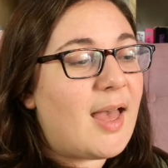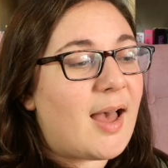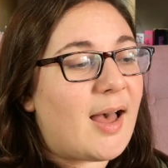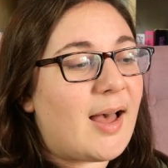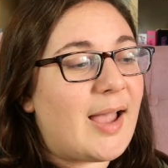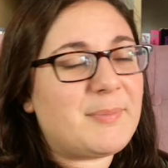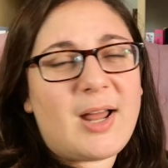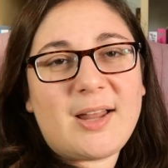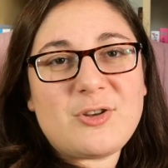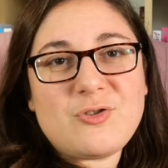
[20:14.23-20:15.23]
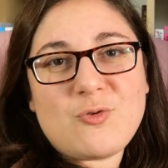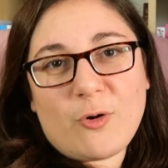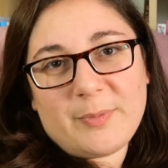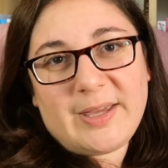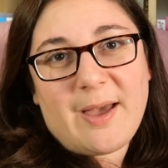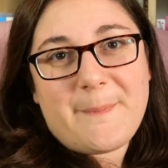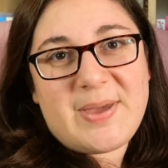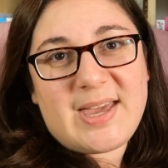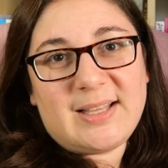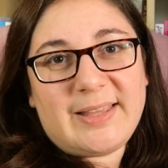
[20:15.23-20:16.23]
I'm not normally a
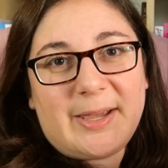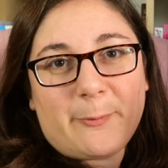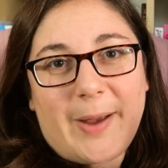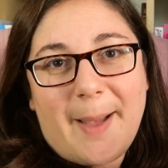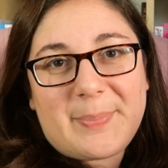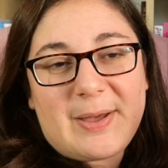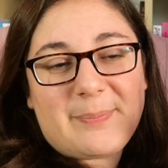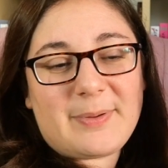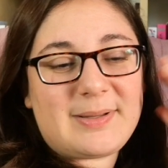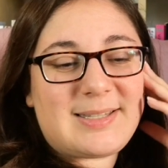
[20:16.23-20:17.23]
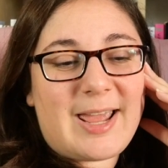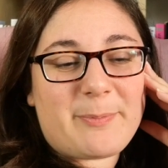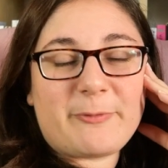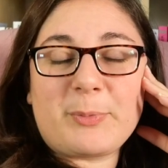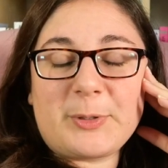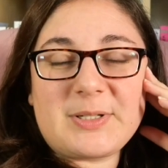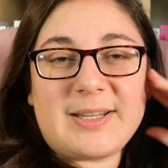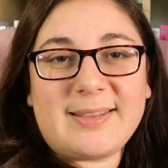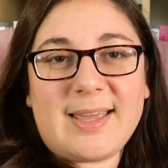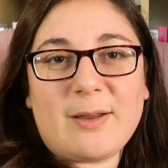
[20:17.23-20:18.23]
big like wrap up type of person
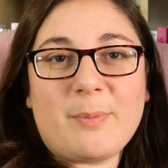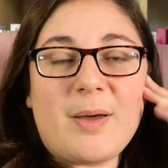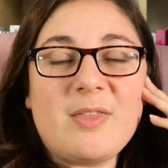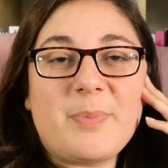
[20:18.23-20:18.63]
at the end of the month,